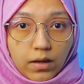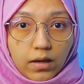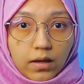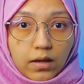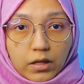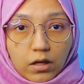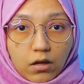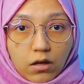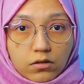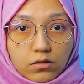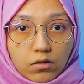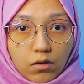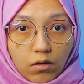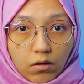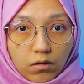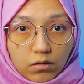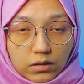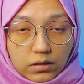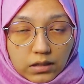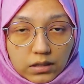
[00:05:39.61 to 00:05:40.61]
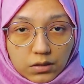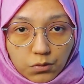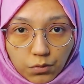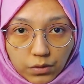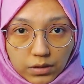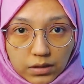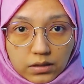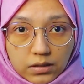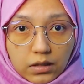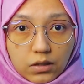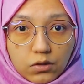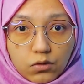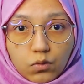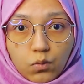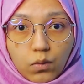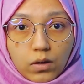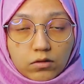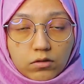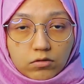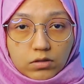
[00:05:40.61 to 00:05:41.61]
Because of all these reasons, you
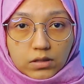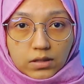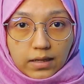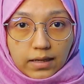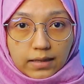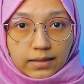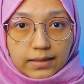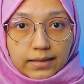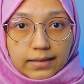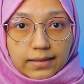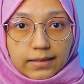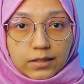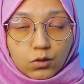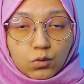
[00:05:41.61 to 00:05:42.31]
want to study,